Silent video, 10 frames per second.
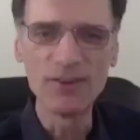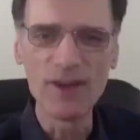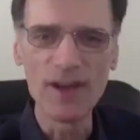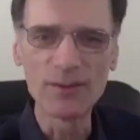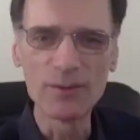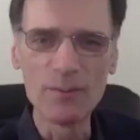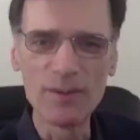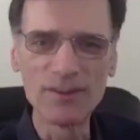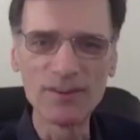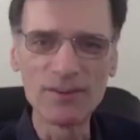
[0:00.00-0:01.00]
advice from a
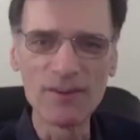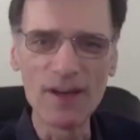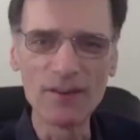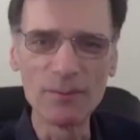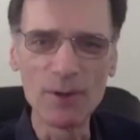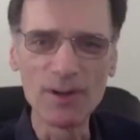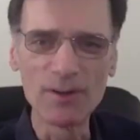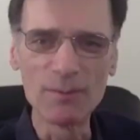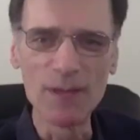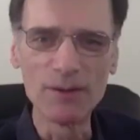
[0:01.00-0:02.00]
business savant. The book
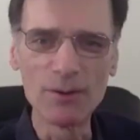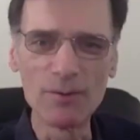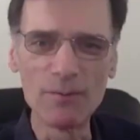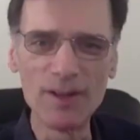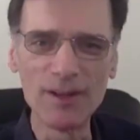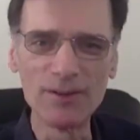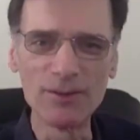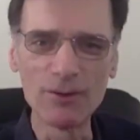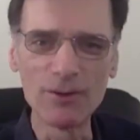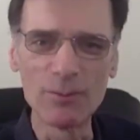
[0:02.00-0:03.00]
is Mentor to Millions.
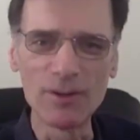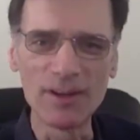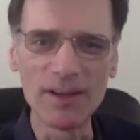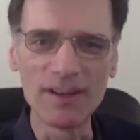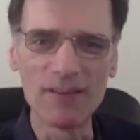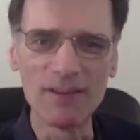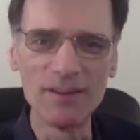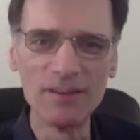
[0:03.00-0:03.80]
Show us the book again, Kevin.